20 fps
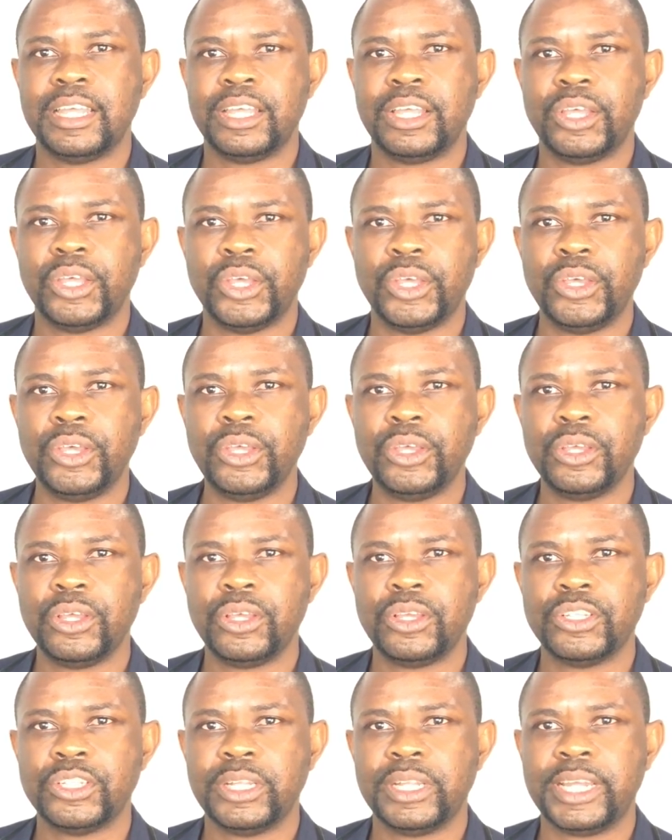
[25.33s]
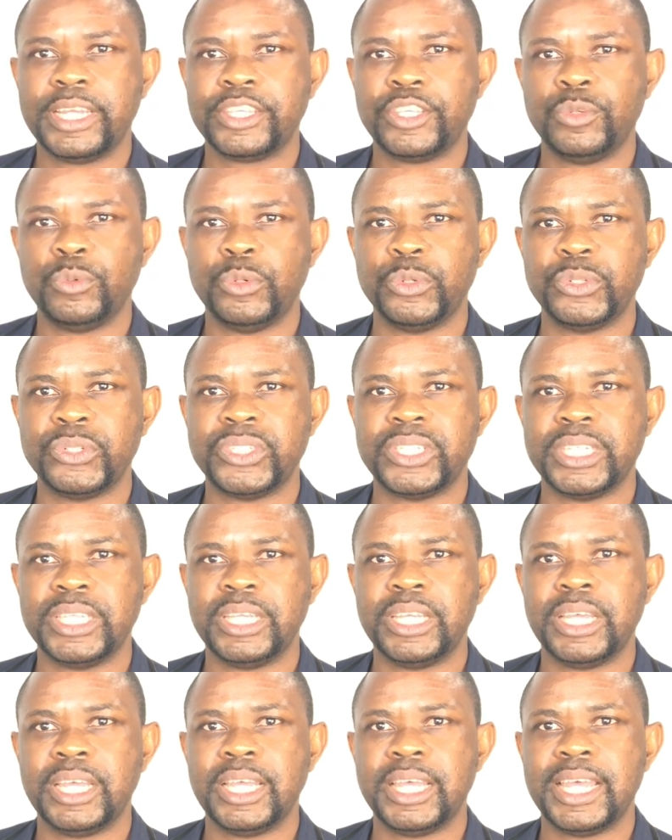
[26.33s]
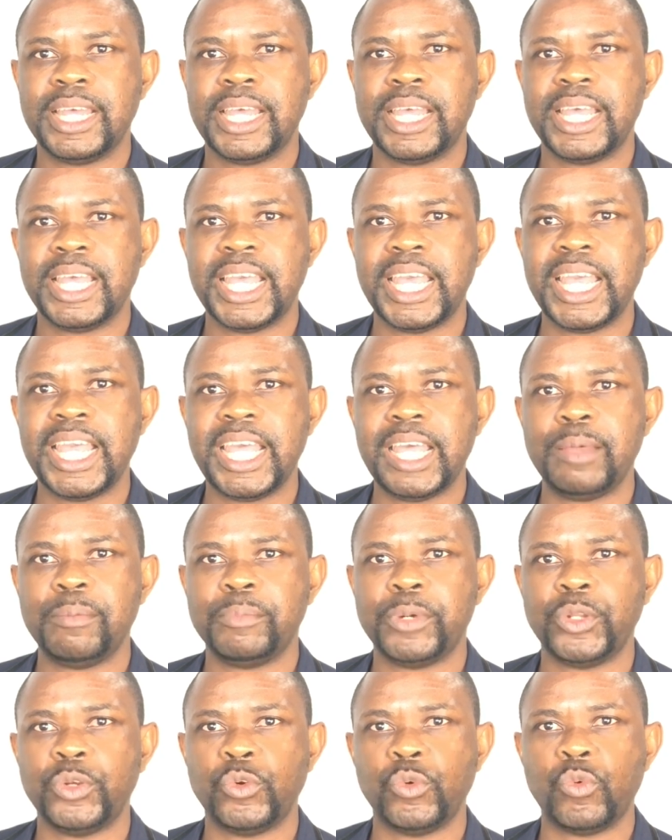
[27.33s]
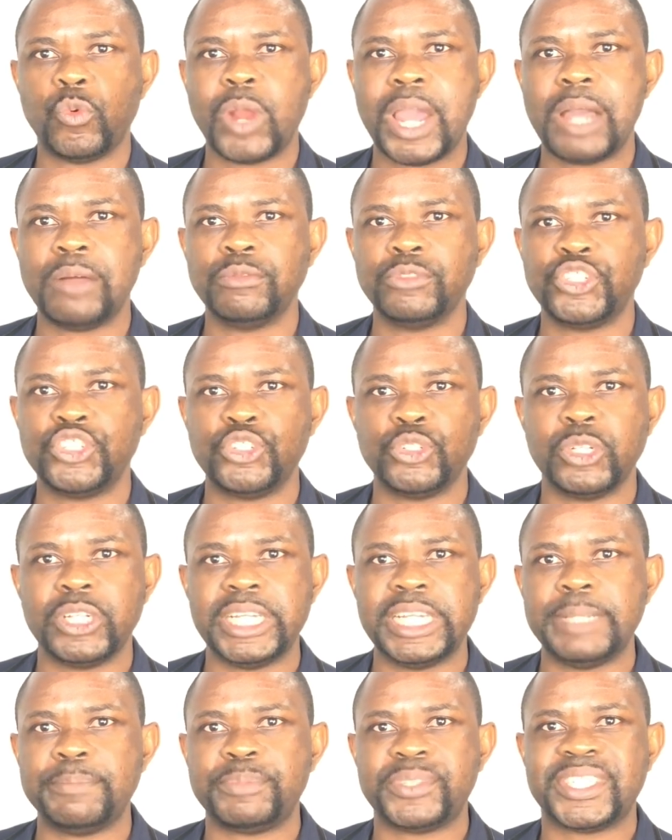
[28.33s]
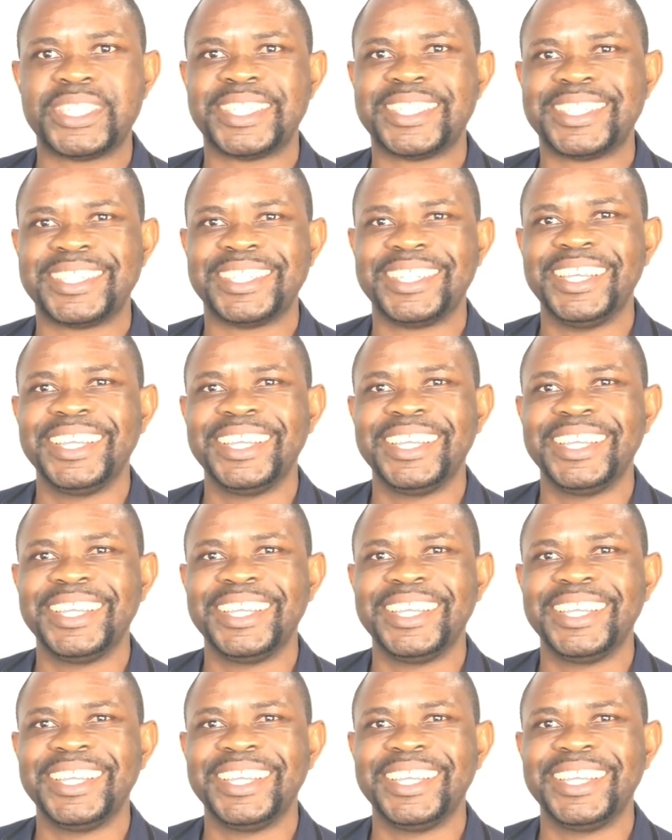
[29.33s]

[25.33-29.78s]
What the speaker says: Un, like you want to say un, but round your lips.